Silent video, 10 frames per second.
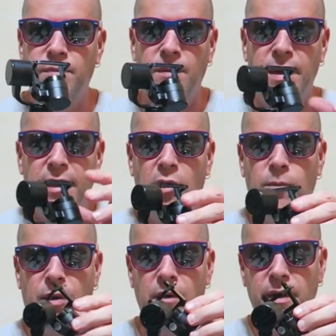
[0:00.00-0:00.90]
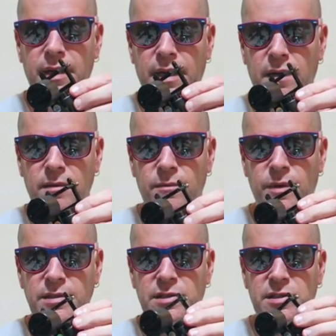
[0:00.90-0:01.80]
put my GoPro in here,
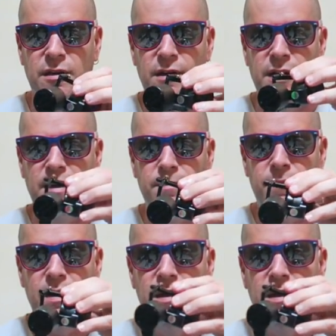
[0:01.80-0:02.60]
went to start it up.